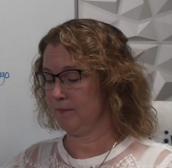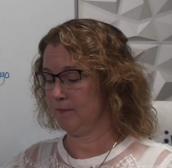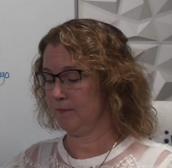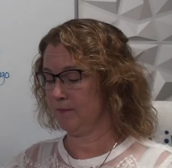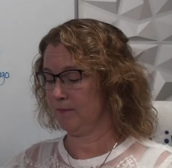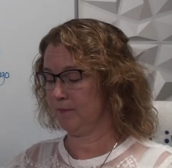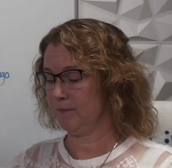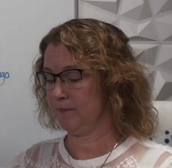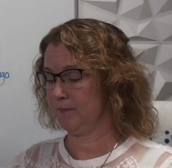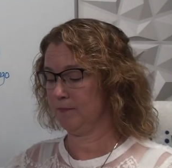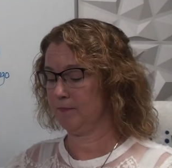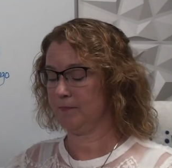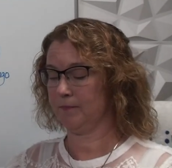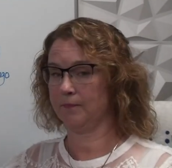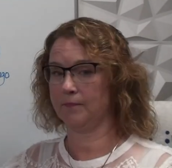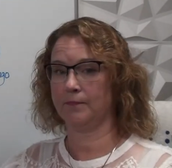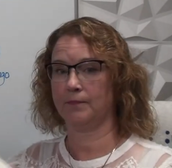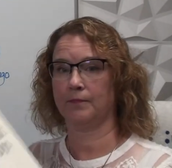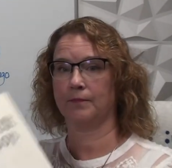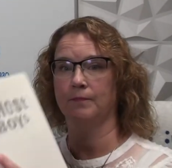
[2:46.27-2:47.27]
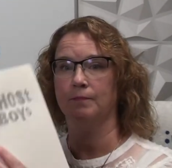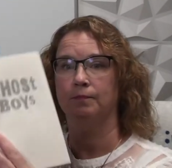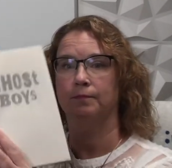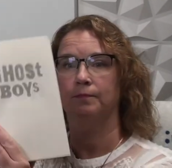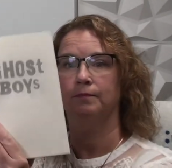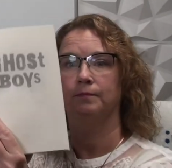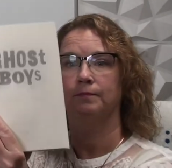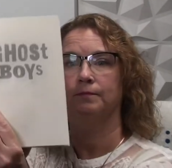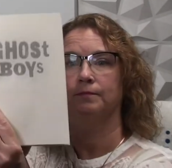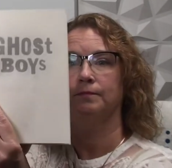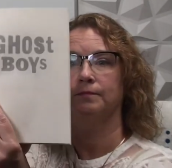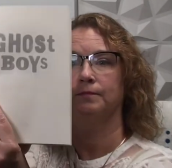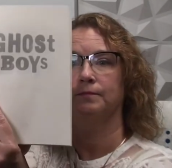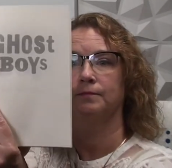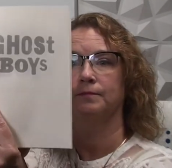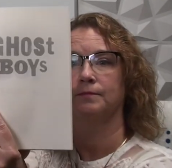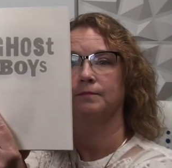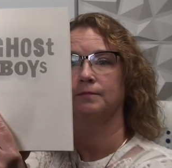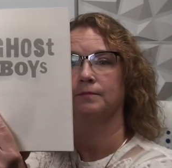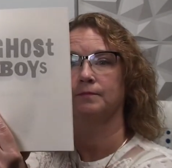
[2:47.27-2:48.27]

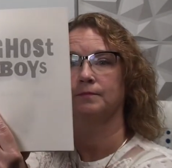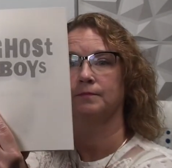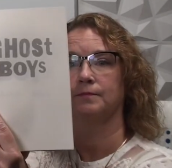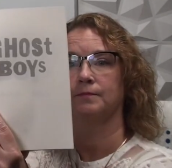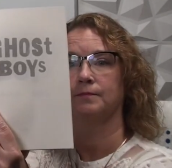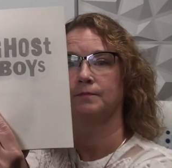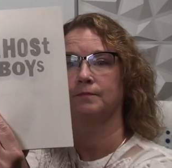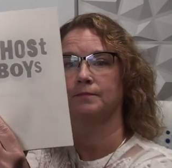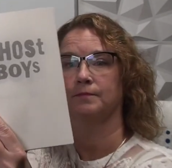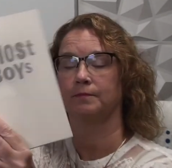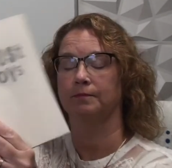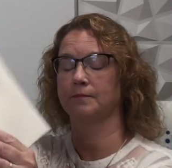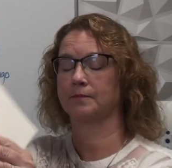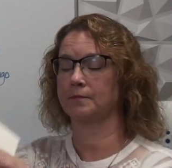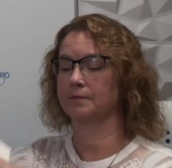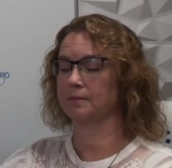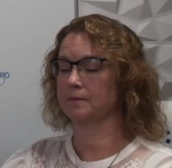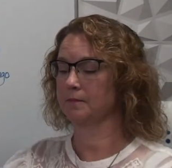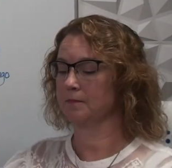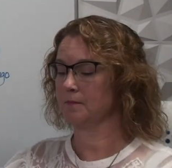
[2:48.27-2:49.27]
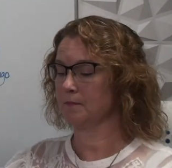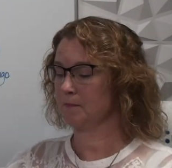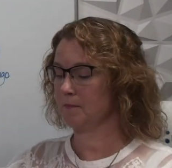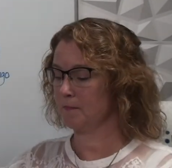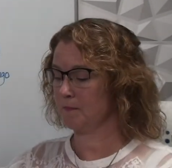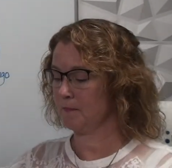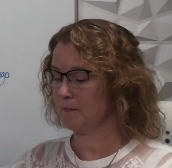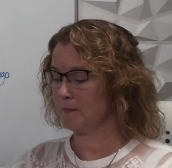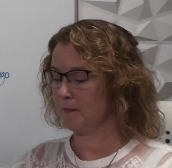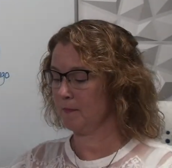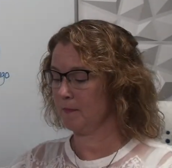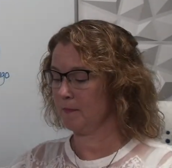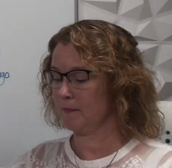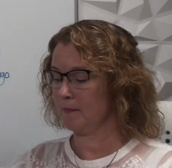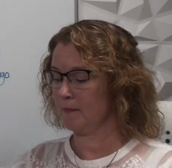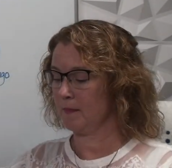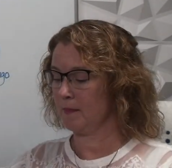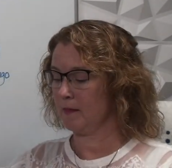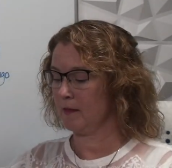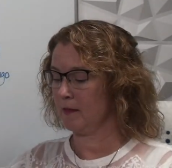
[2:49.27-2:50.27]

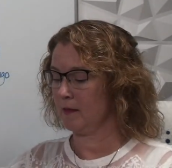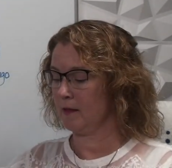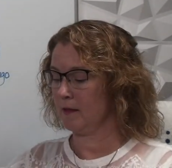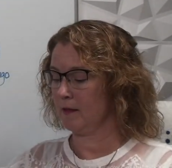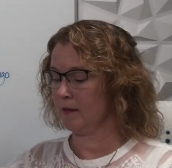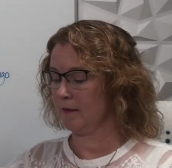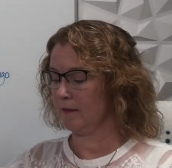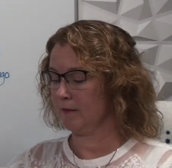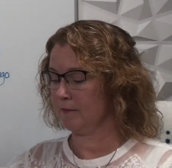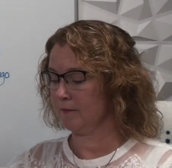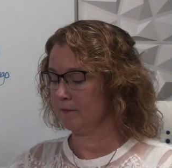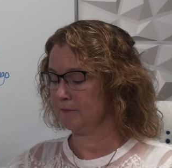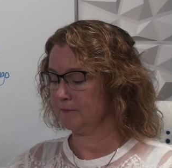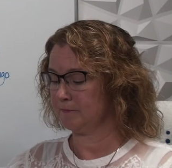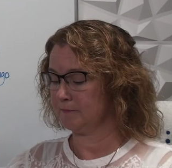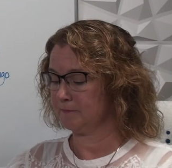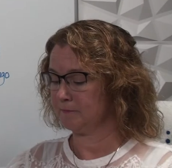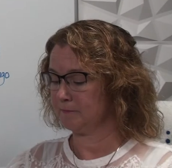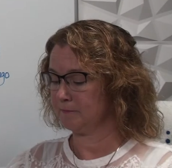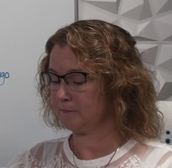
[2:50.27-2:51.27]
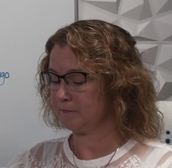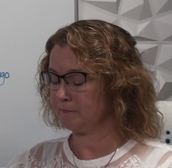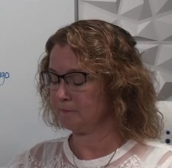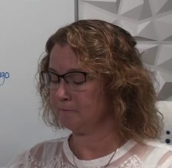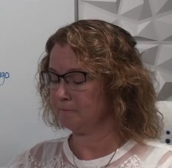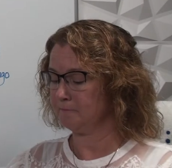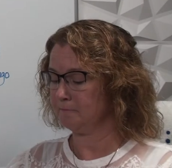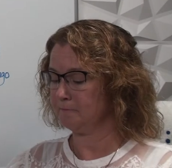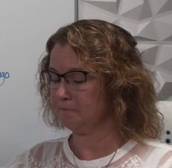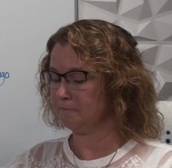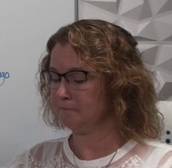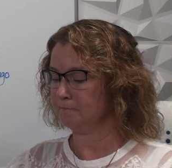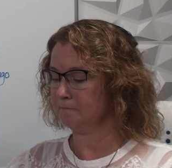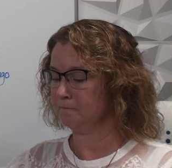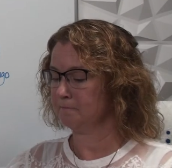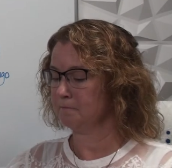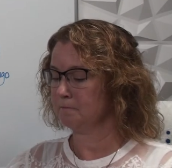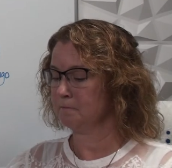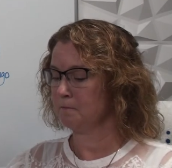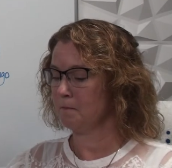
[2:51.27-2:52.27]

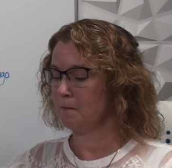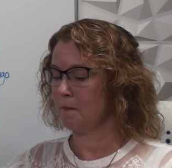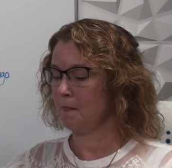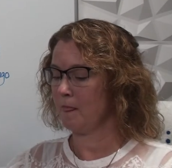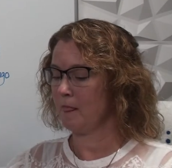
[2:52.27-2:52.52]
Nobody speaks.